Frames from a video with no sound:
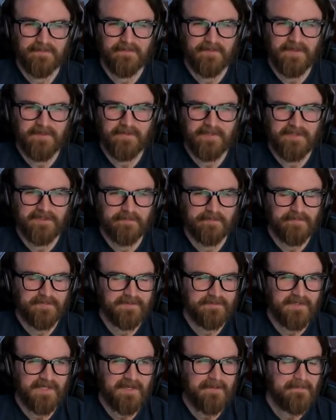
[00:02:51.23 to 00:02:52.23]
Anything else,
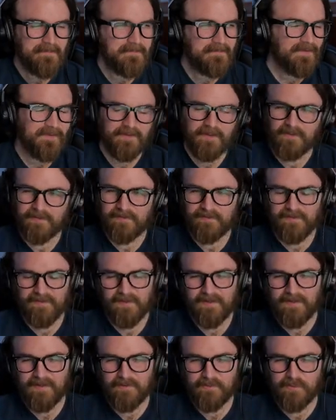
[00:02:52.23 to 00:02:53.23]
Tom? No, I
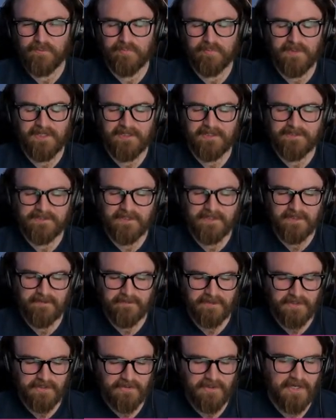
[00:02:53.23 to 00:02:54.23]
think I, yeah, played ton of
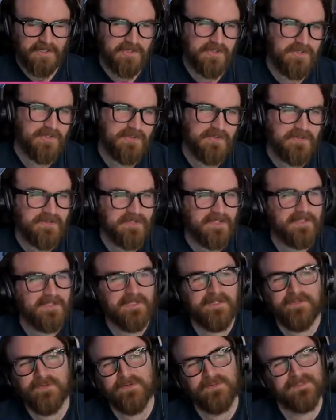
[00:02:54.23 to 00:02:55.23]
extraction shooters. I know.